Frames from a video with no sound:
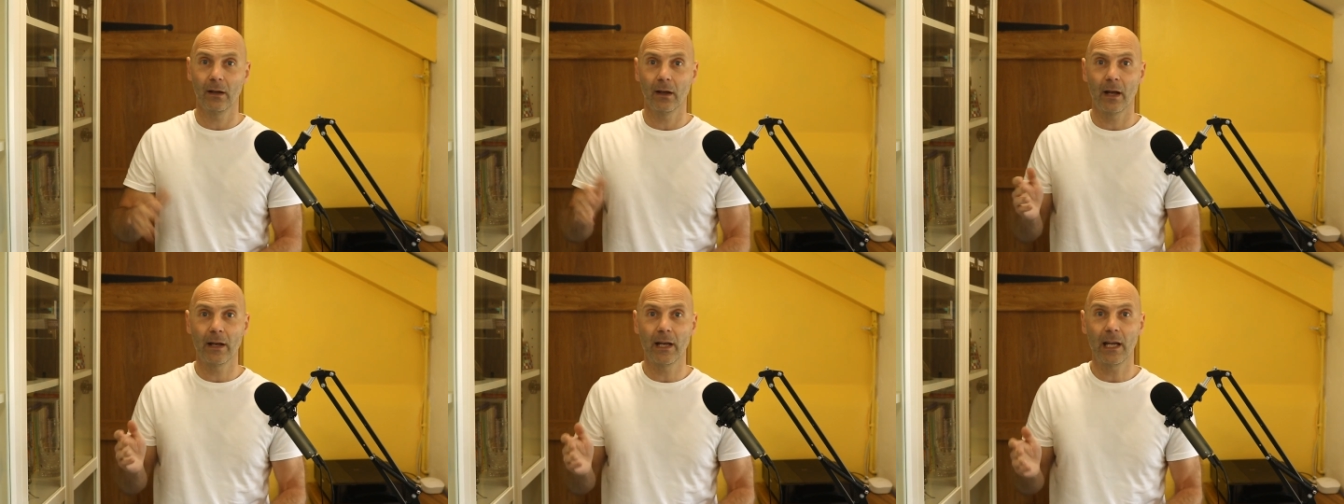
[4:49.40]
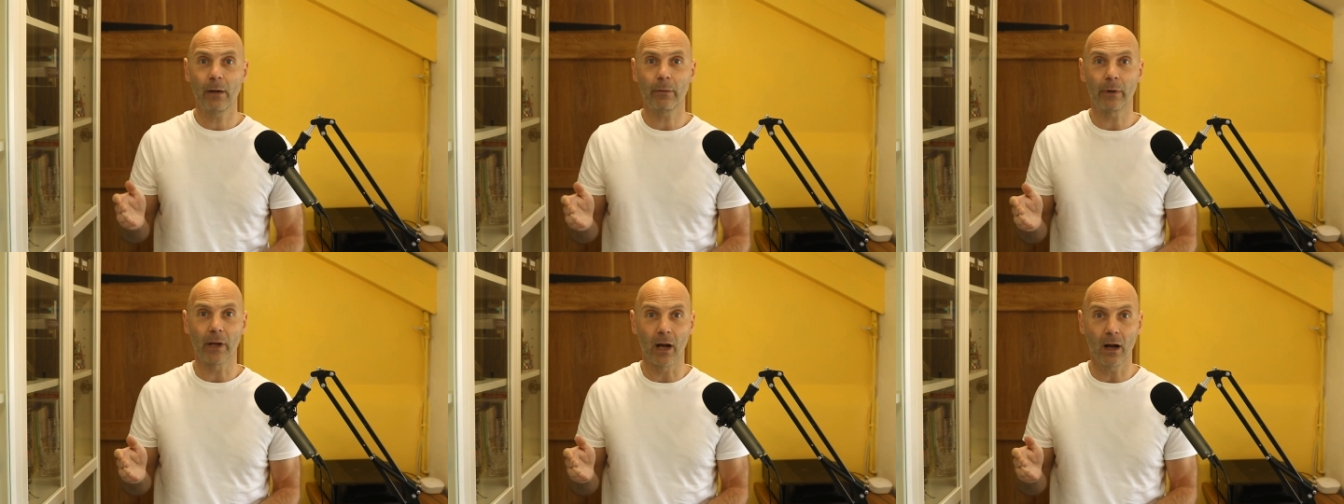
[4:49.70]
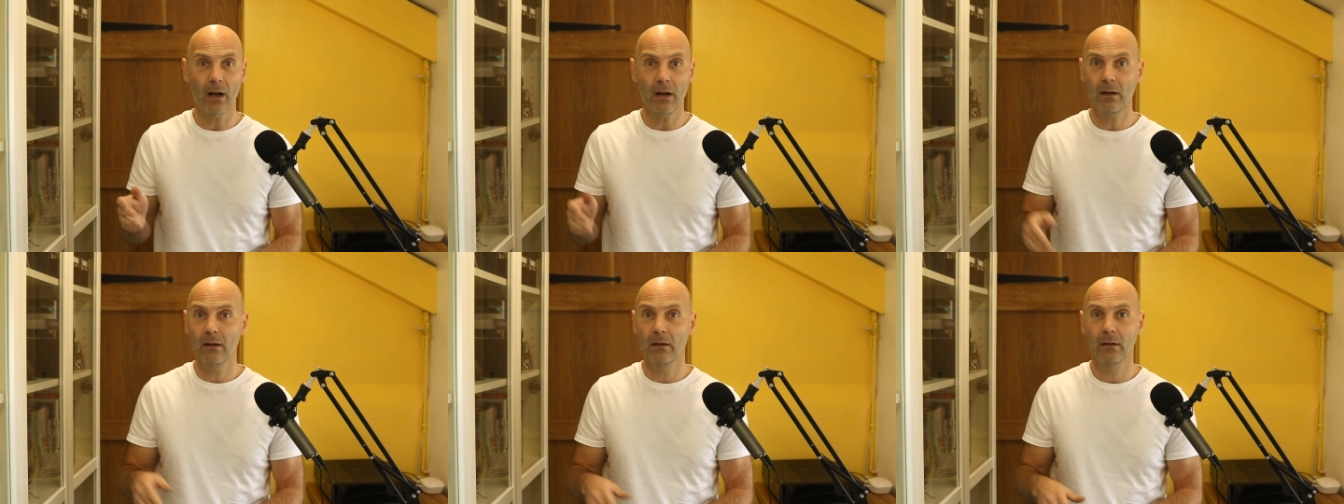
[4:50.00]
And here we
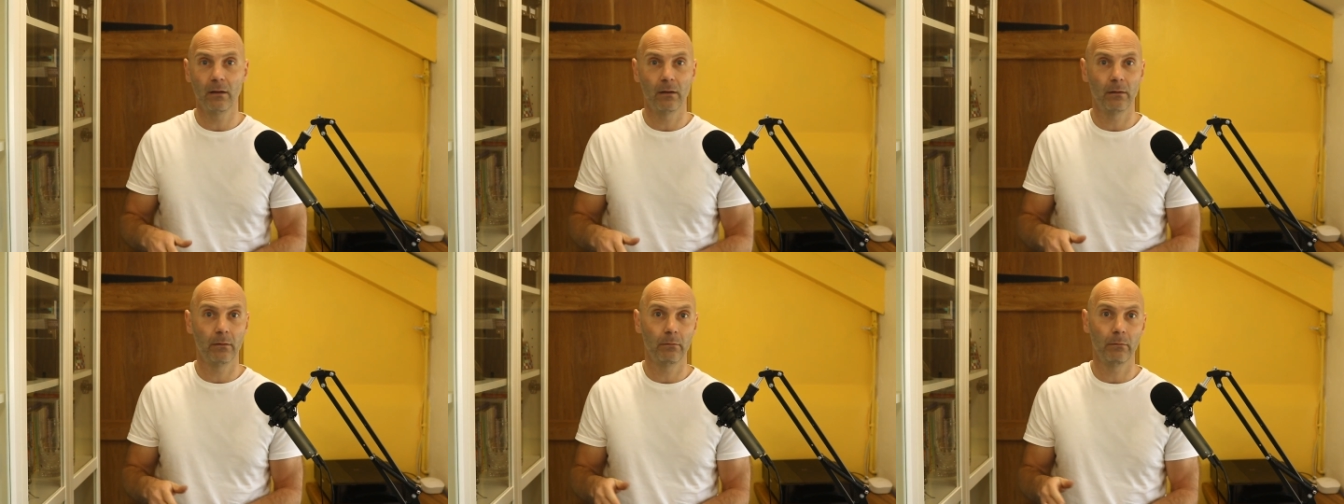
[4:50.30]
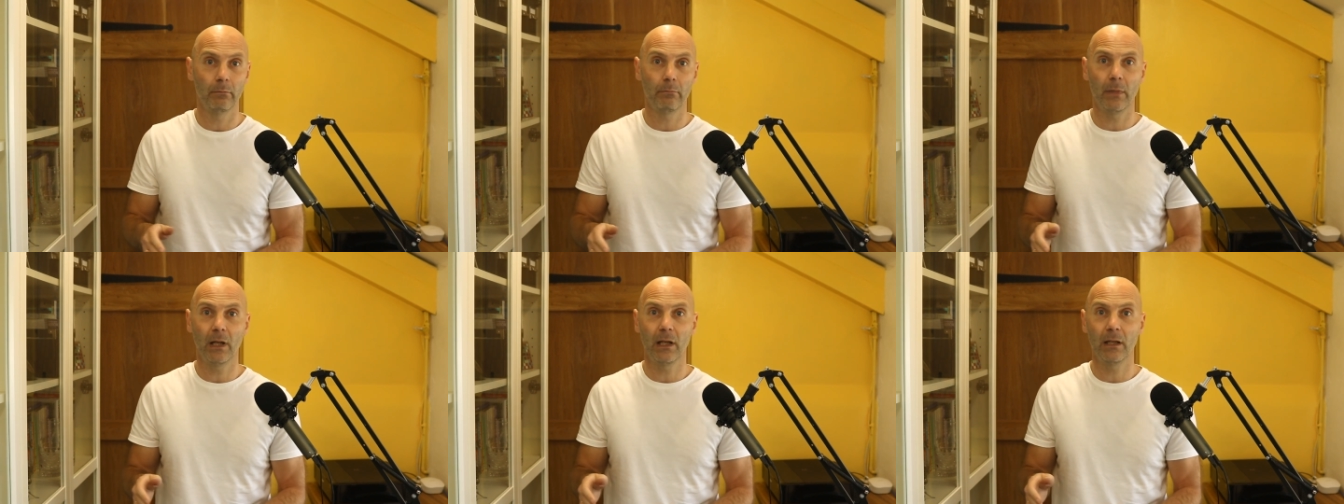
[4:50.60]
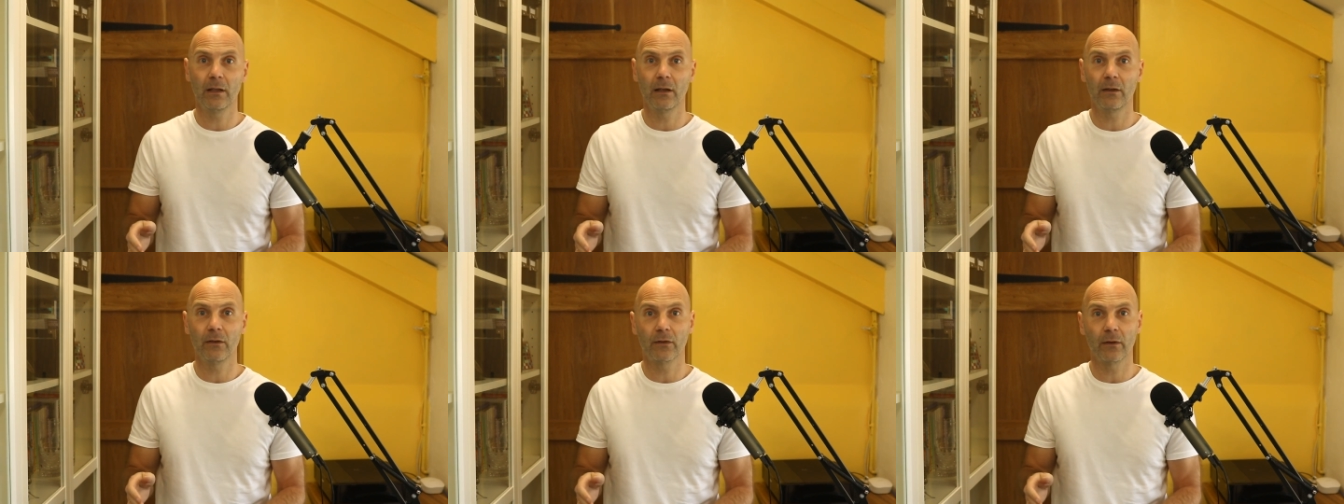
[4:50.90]
are,
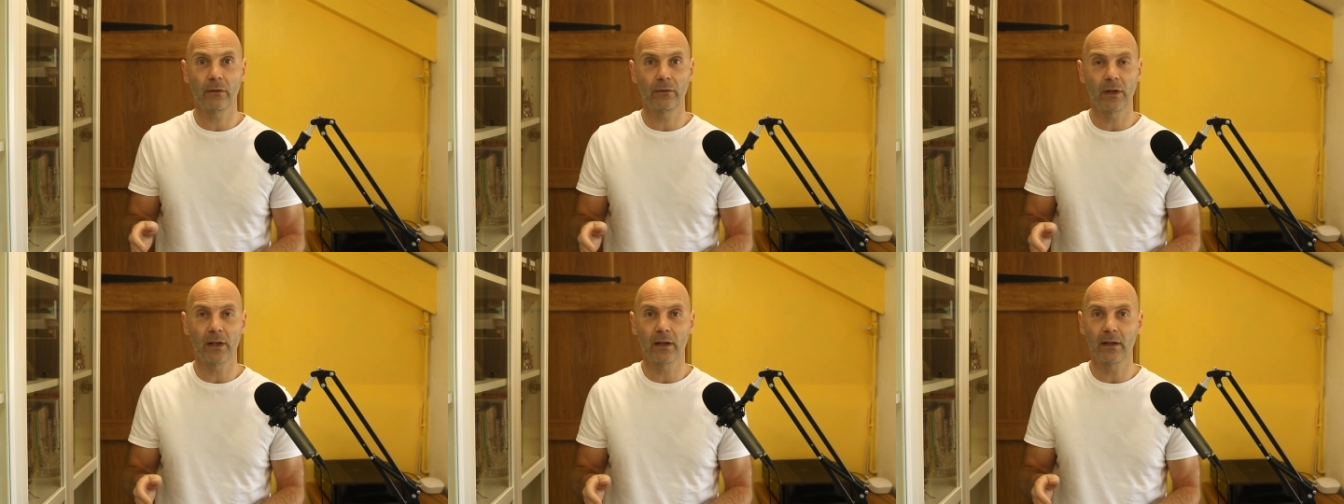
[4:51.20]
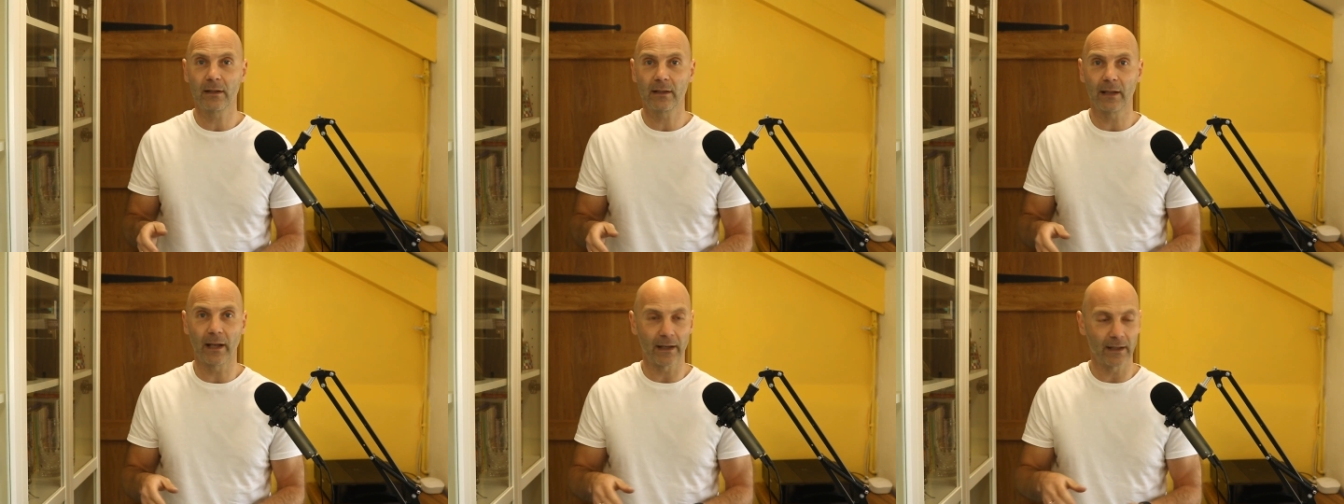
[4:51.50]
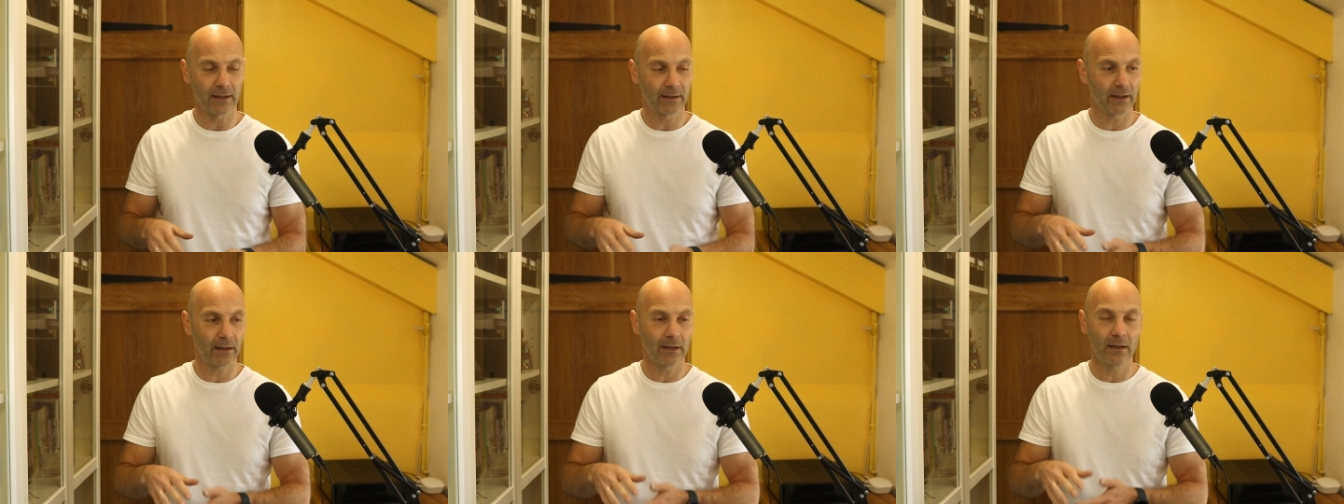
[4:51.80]
millions of years
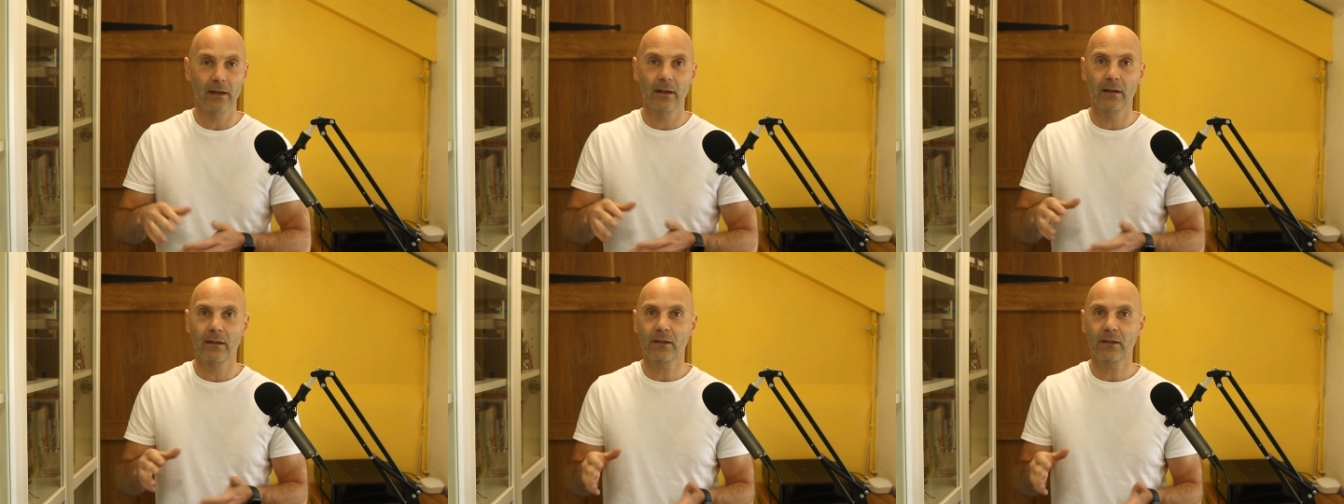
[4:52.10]
later,